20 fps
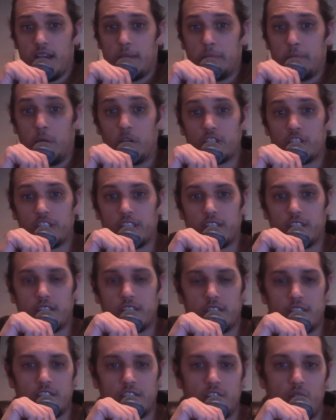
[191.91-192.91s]
pushing
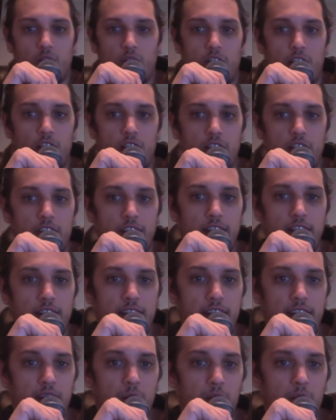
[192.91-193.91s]
this so hard that
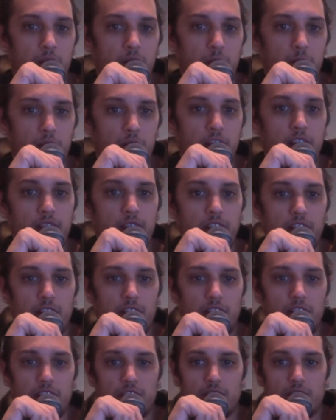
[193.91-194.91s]
now we're kind of on a
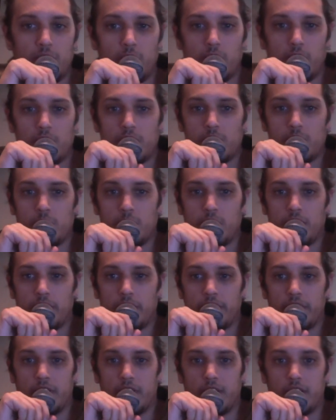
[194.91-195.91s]
collision course with
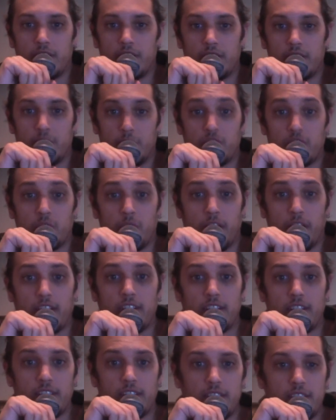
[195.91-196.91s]
the
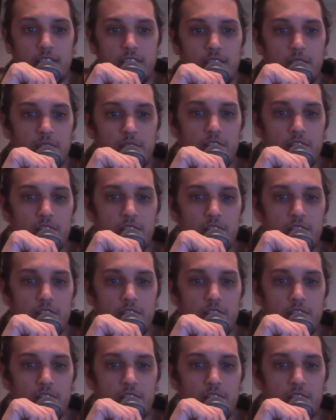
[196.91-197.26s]
reckoning that's due.